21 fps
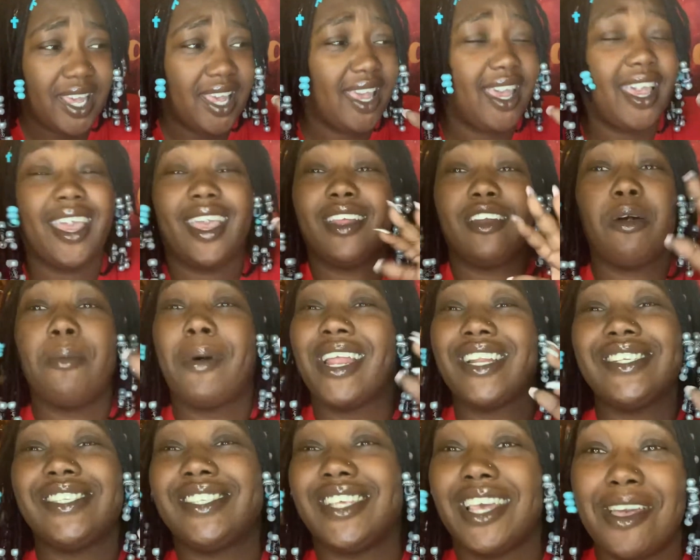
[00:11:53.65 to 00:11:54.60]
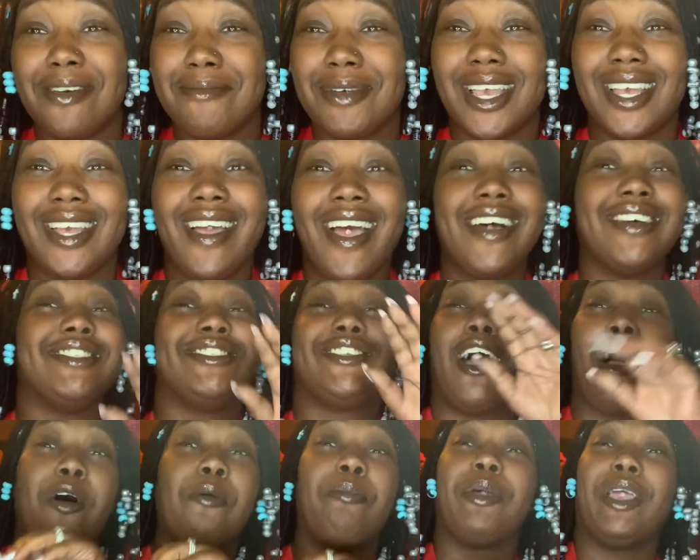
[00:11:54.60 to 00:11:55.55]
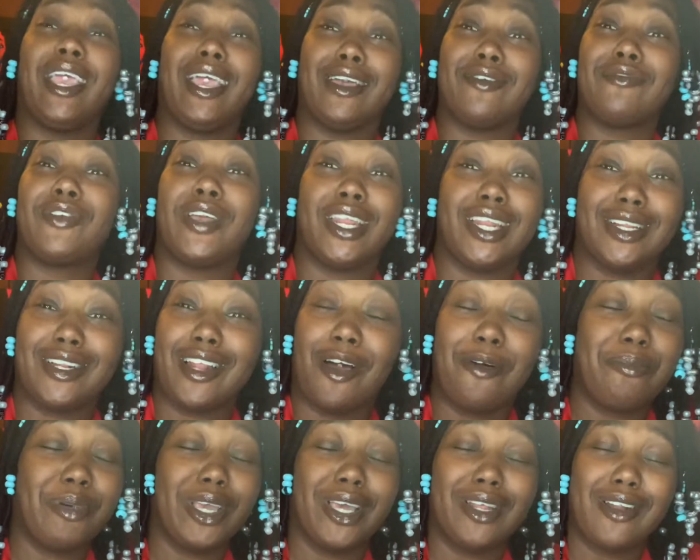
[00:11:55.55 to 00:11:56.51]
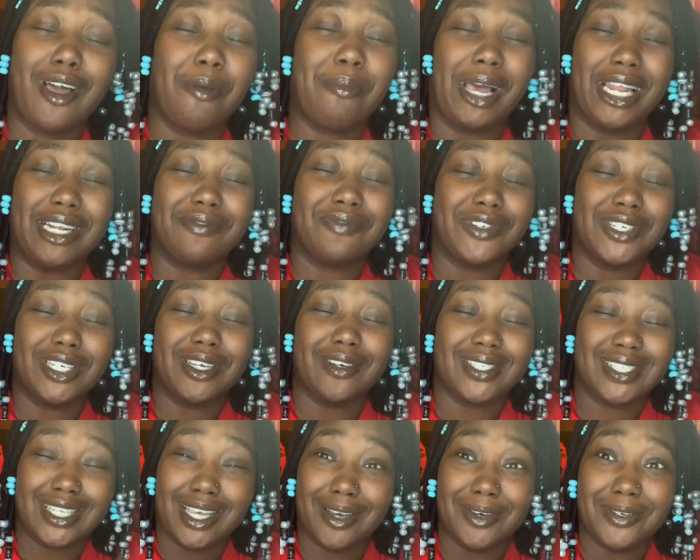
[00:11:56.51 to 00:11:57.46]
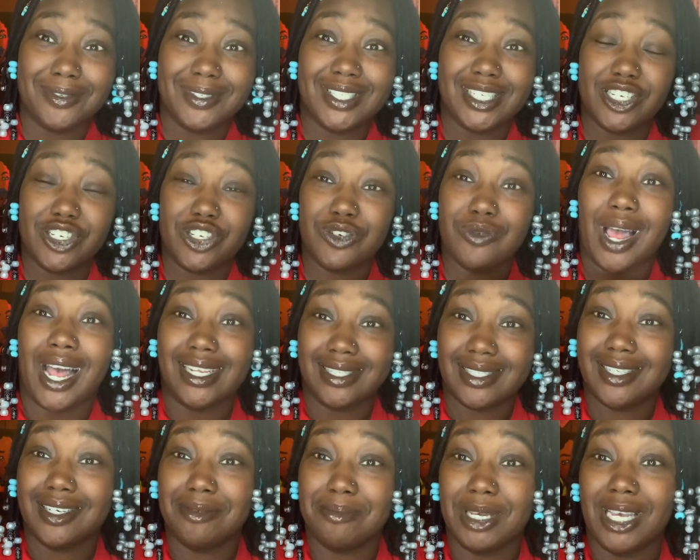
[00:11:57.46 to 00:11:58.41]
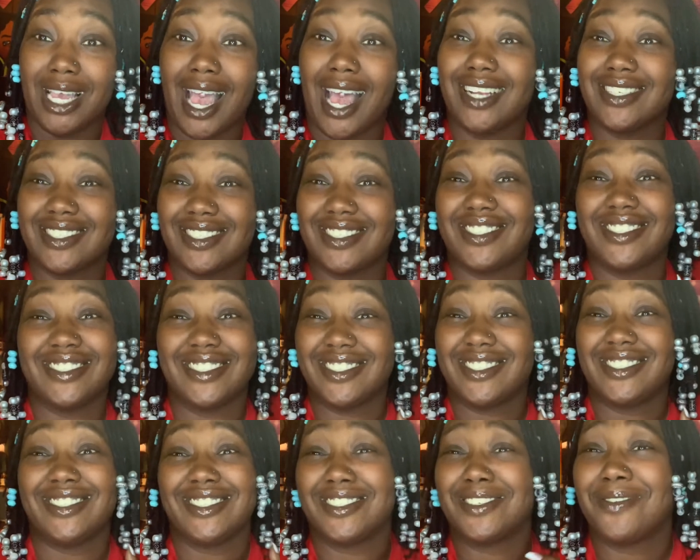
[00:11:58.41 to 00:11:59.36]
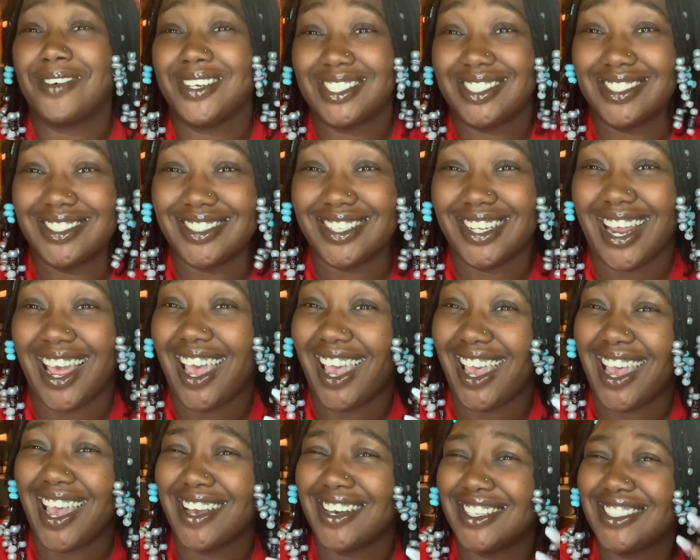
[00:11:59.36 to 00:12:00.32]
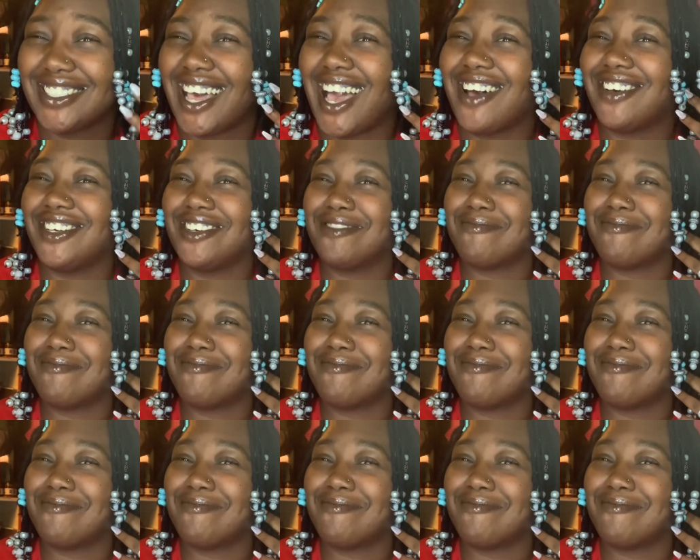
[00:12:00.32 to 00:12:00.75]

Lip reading: And ain't nobody sent me. Don't be in nobody video saying who sent you. I sent me. This is just questions that I had, because in